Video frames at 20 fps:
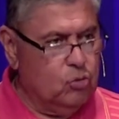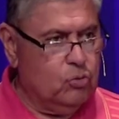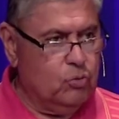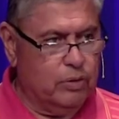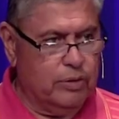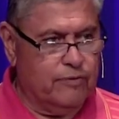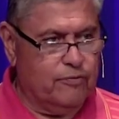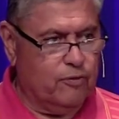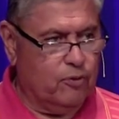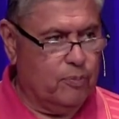
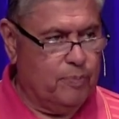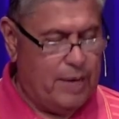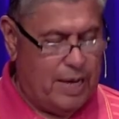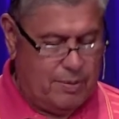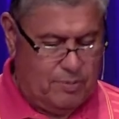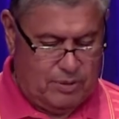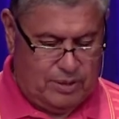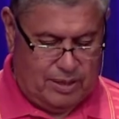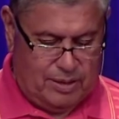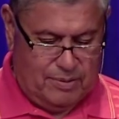word for
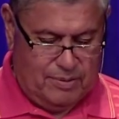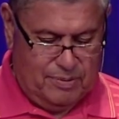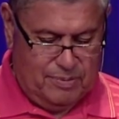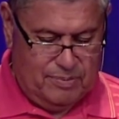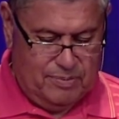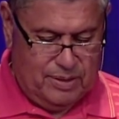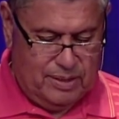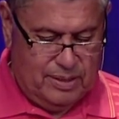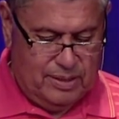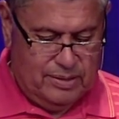Babylon.
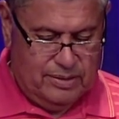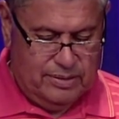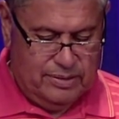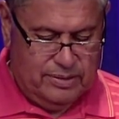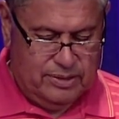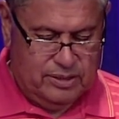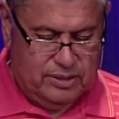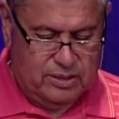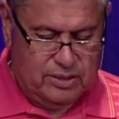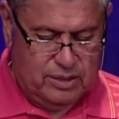
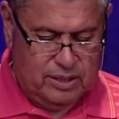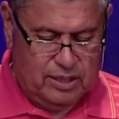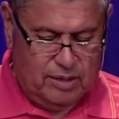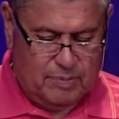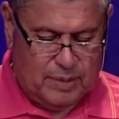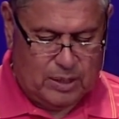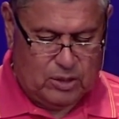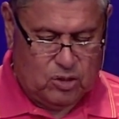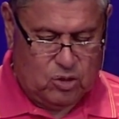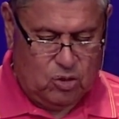This thing
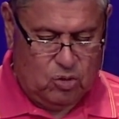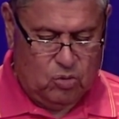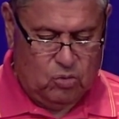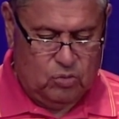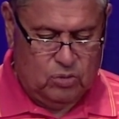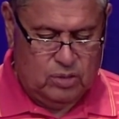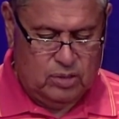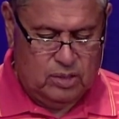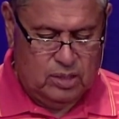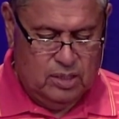about
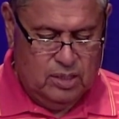codes,